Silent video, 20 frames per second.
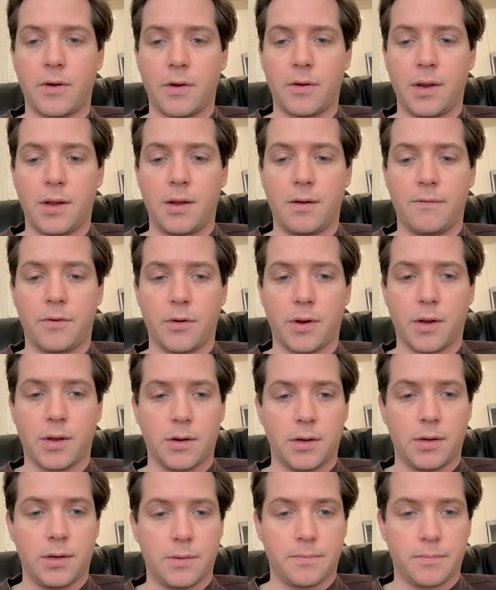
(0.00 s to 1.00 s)
Very, very
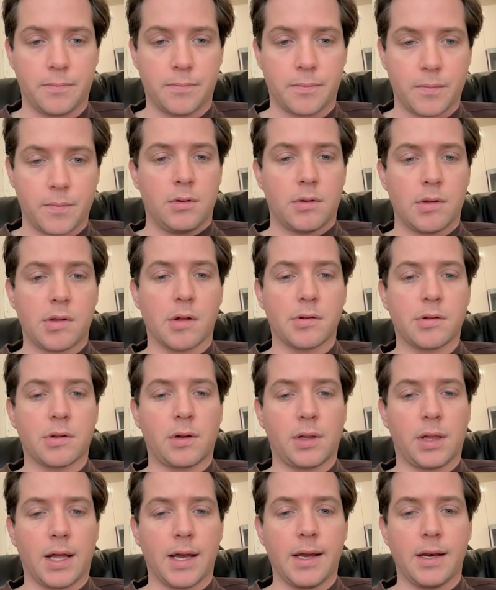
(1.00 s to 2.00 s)
good. There's also
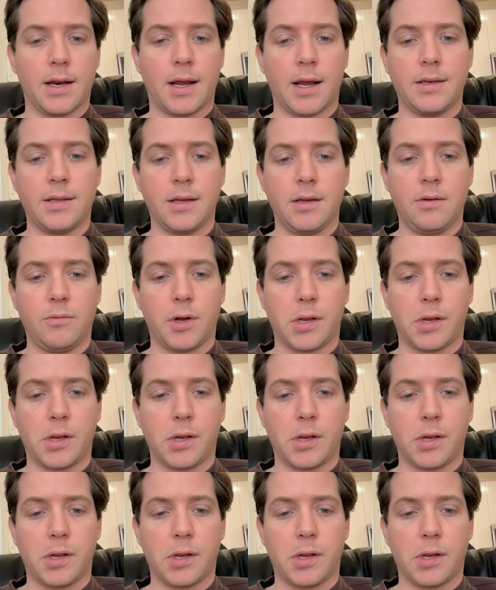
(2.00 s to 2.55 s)
client ID,